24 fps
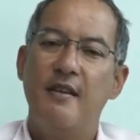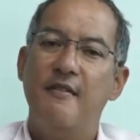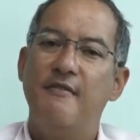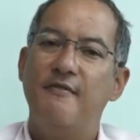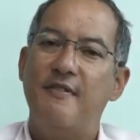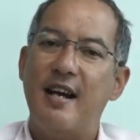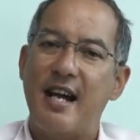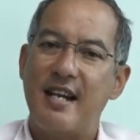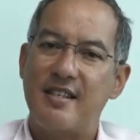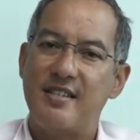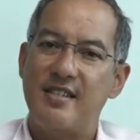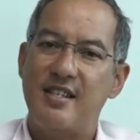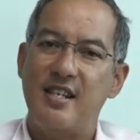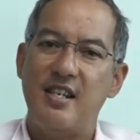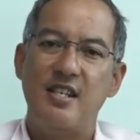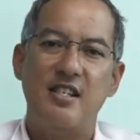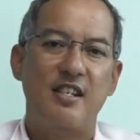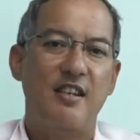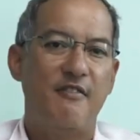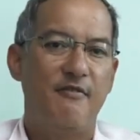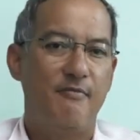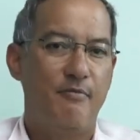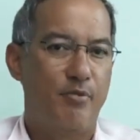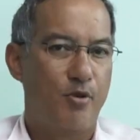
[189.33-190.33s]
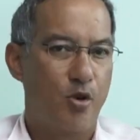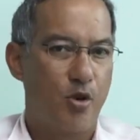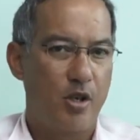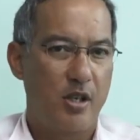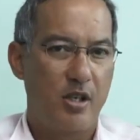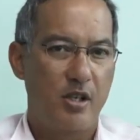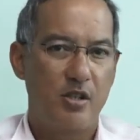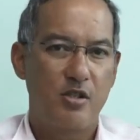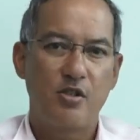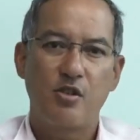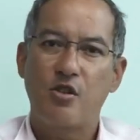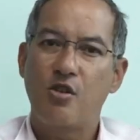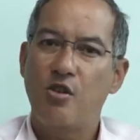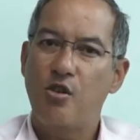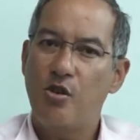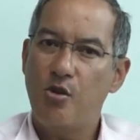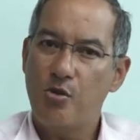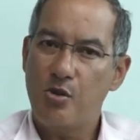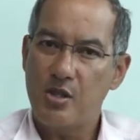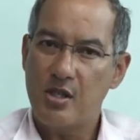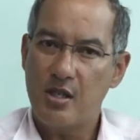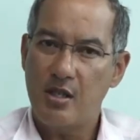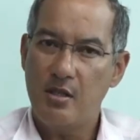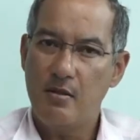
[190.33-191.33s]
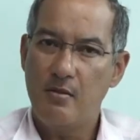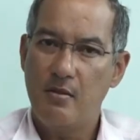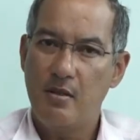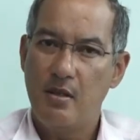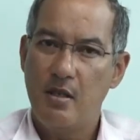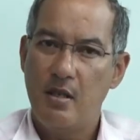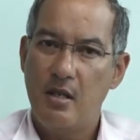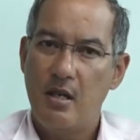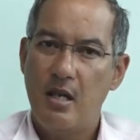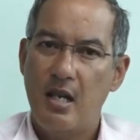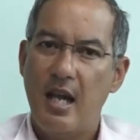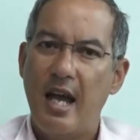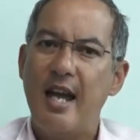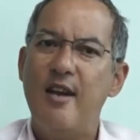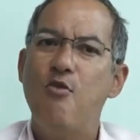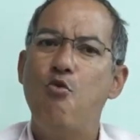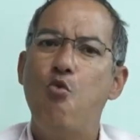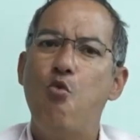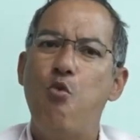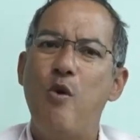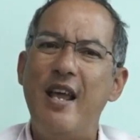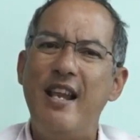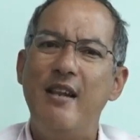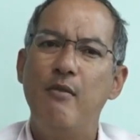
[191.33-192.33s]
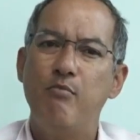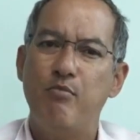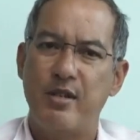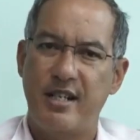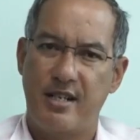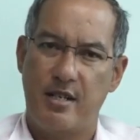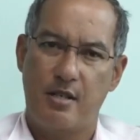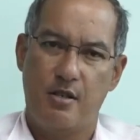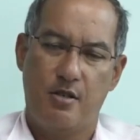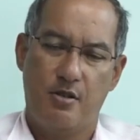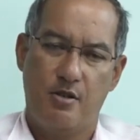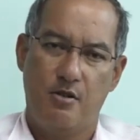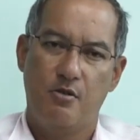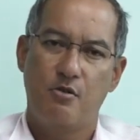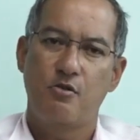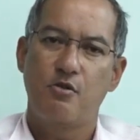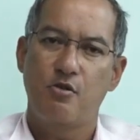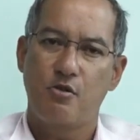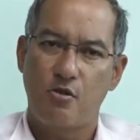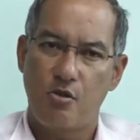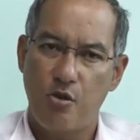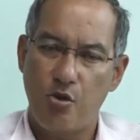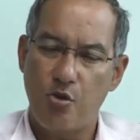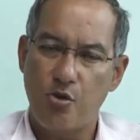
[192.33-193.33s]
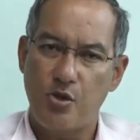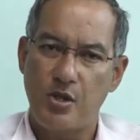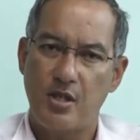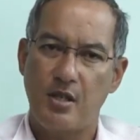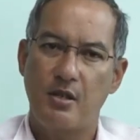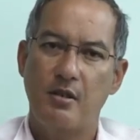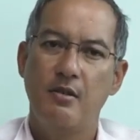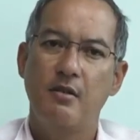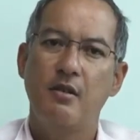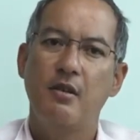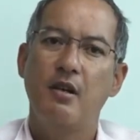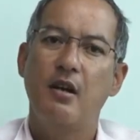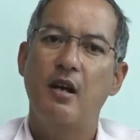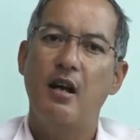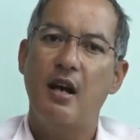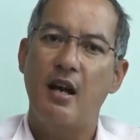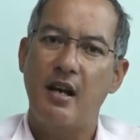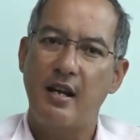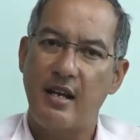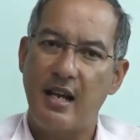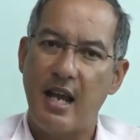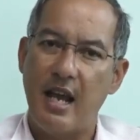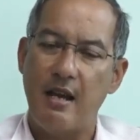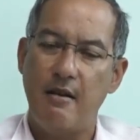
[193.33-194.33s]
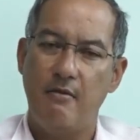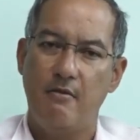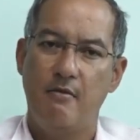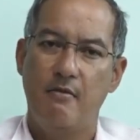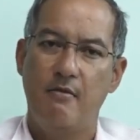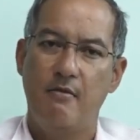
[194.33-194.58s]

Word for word: Vaccines have brought us closer and will bring us closer again.